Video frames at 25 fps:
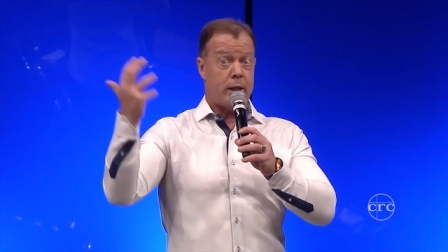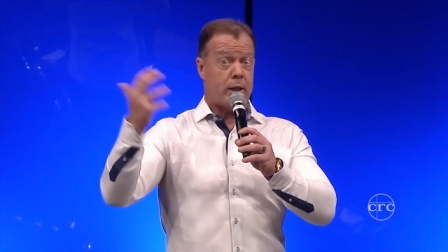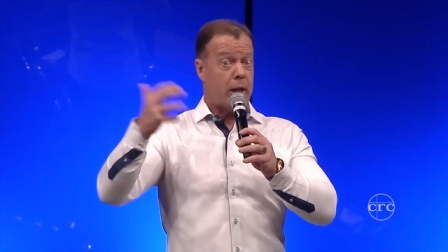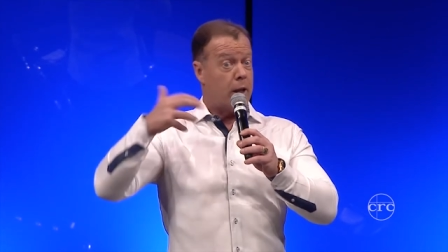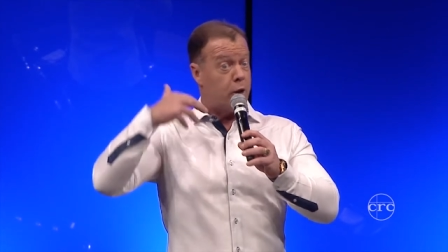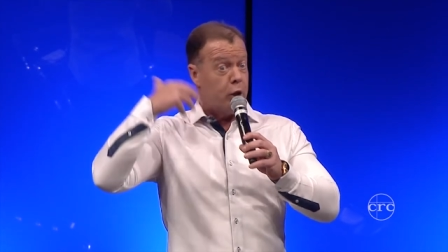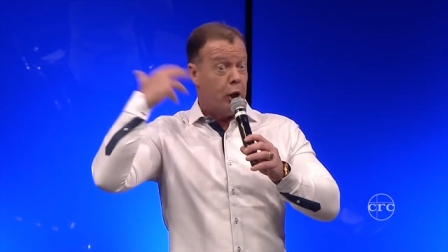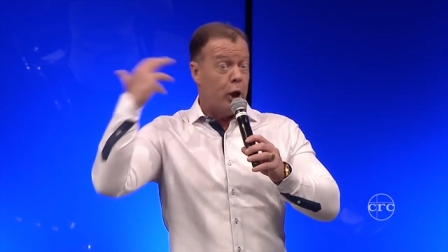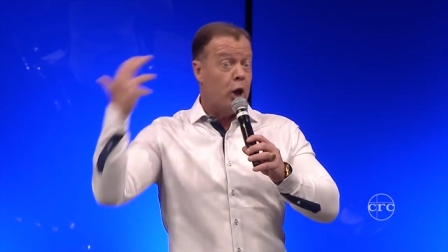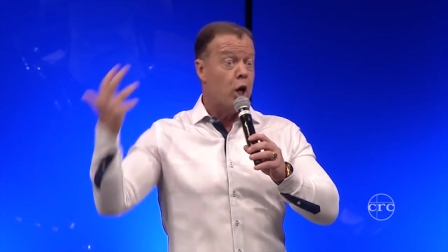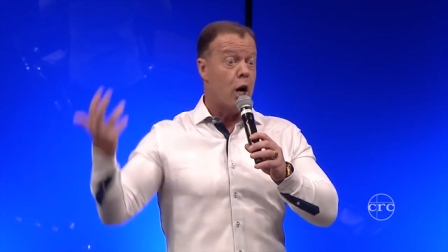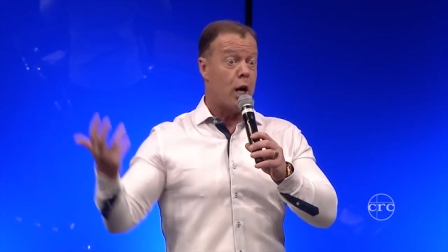they
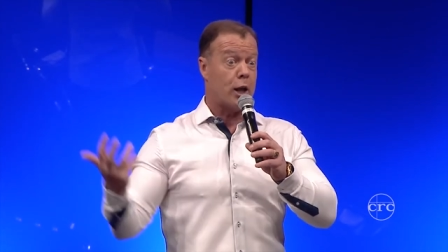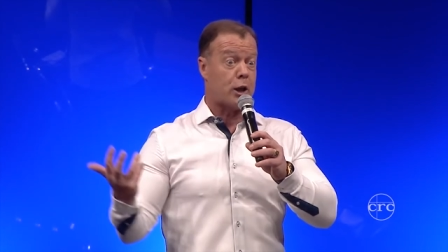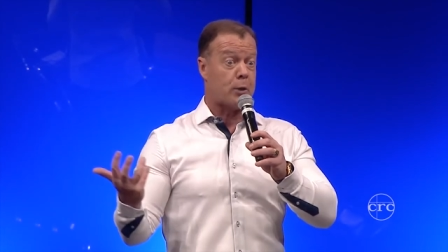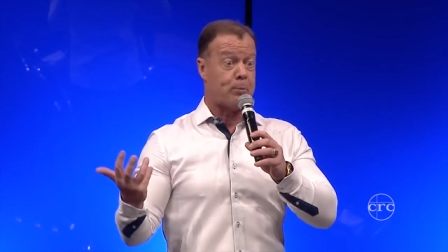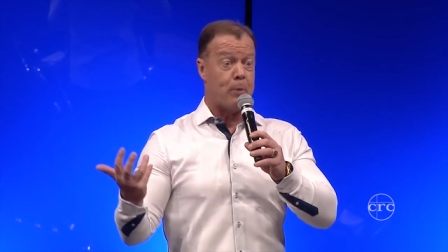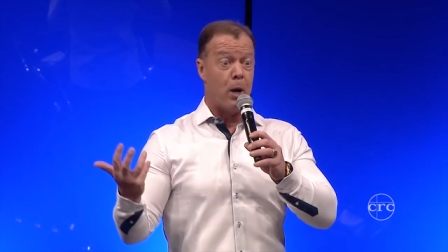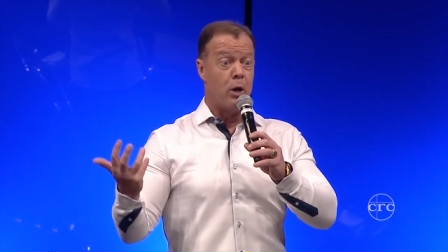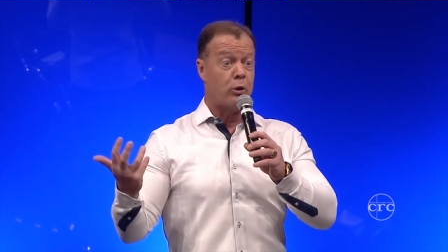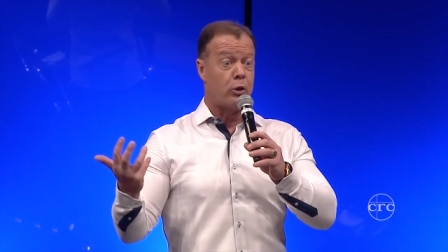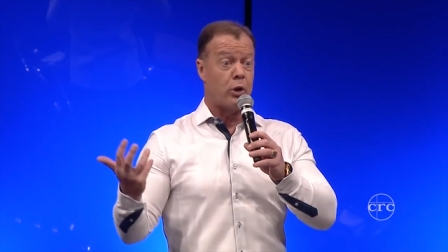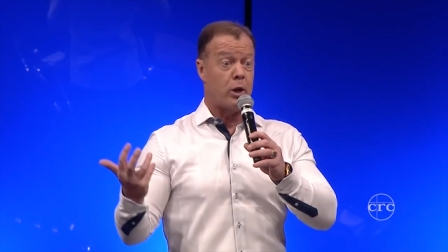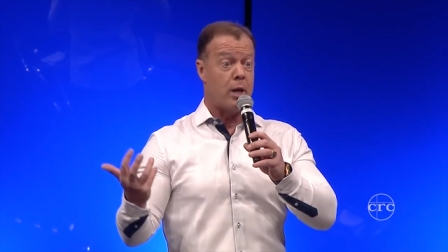think God
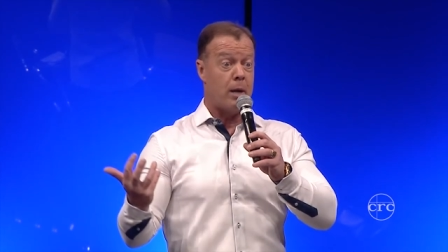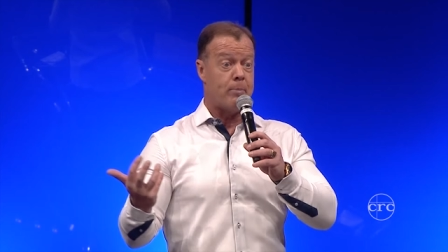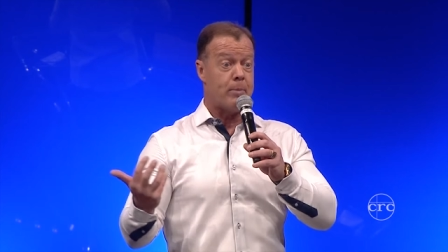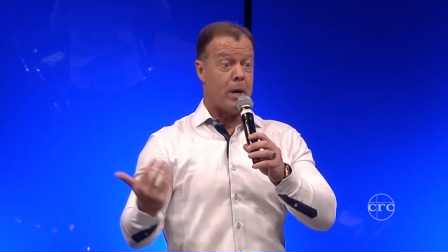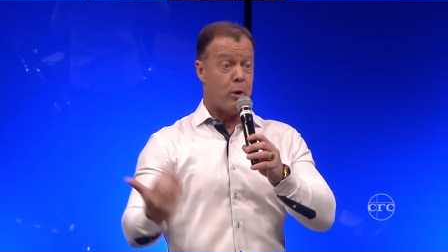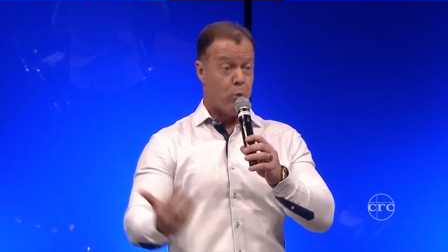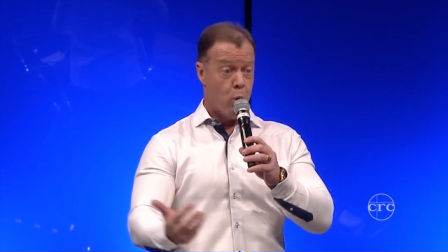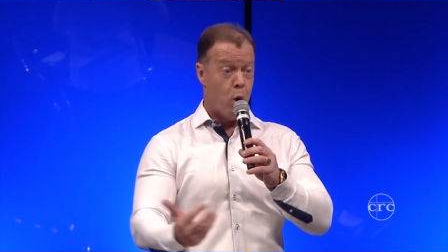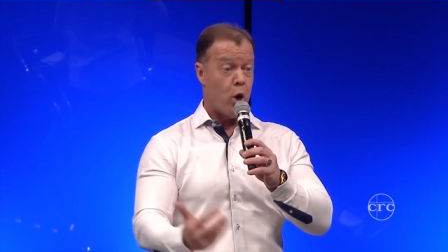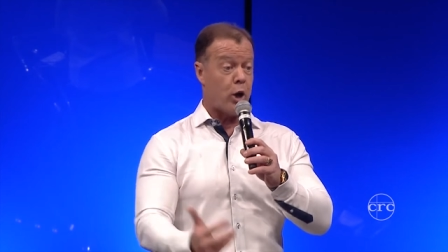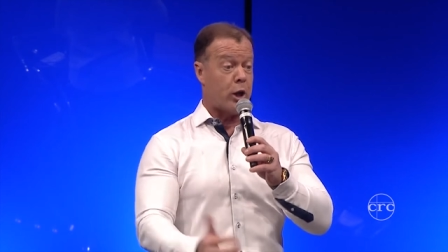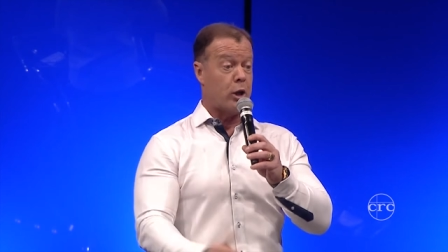spoke to them, they
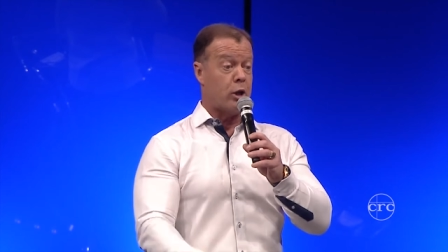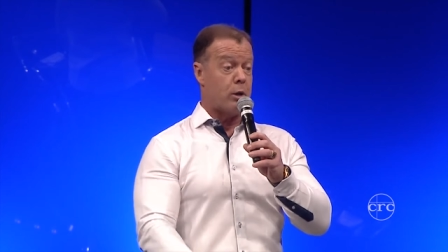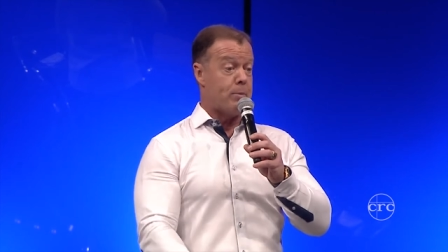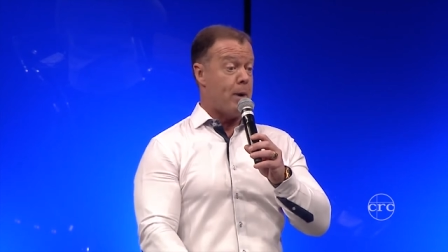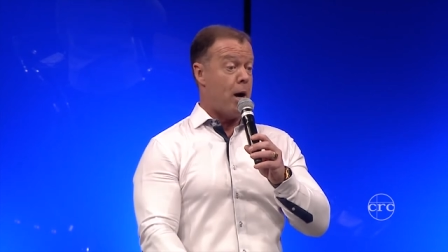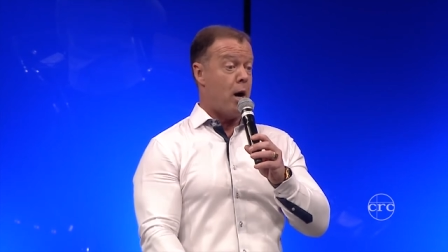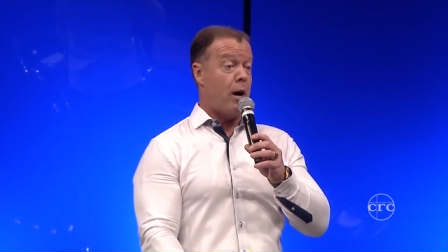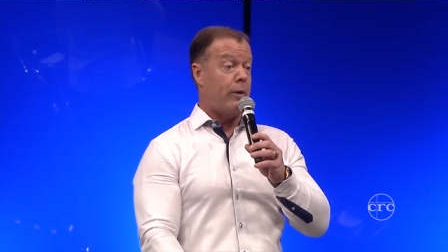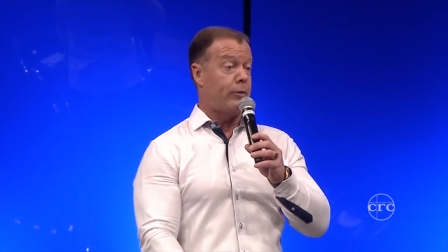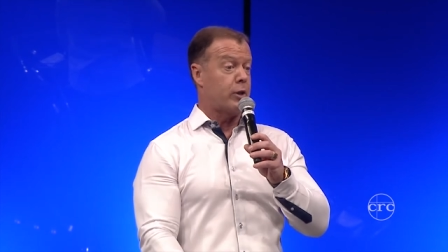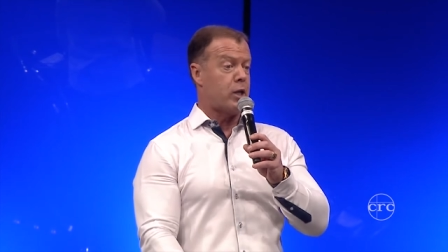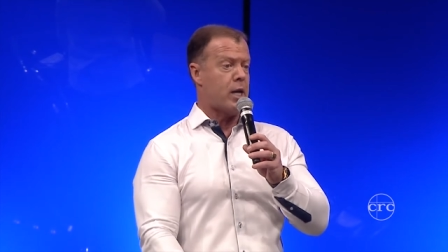walk into my
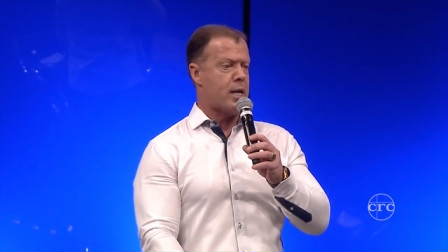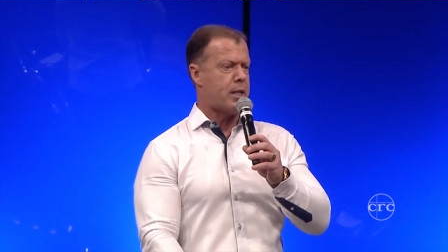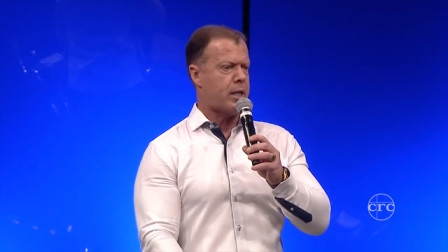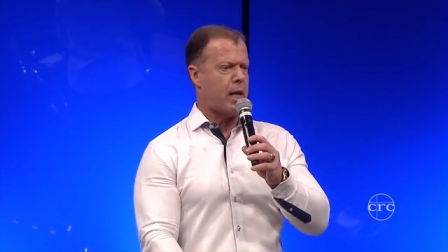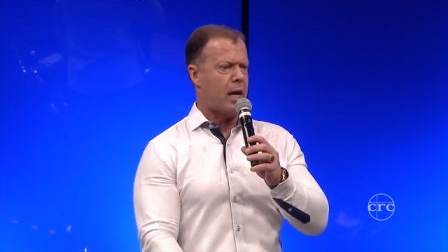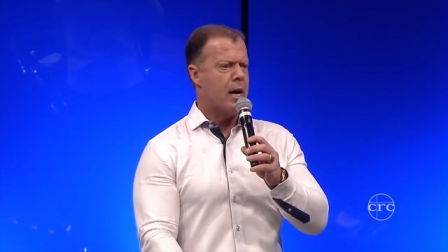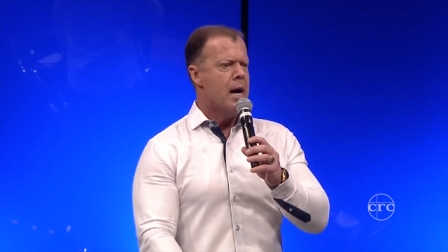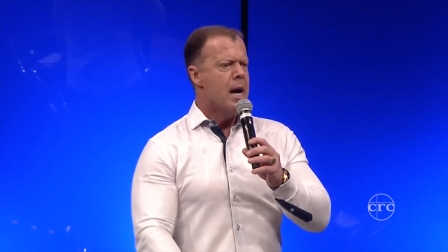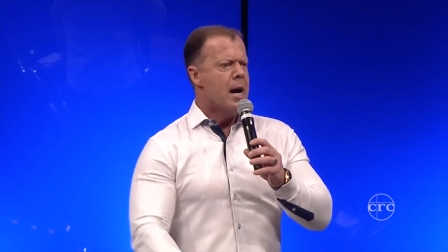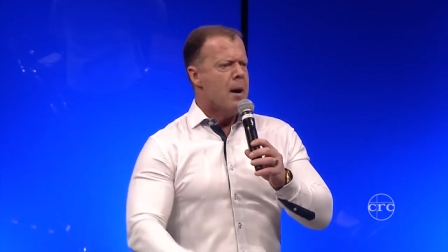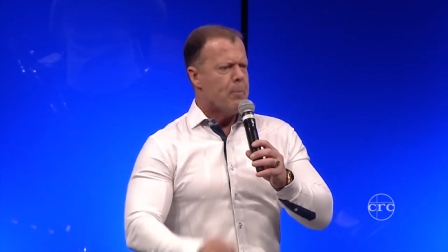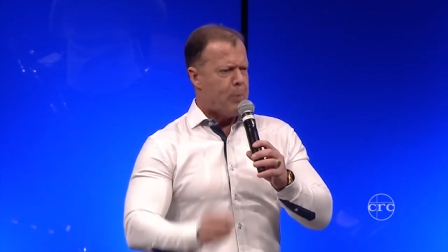office, they say,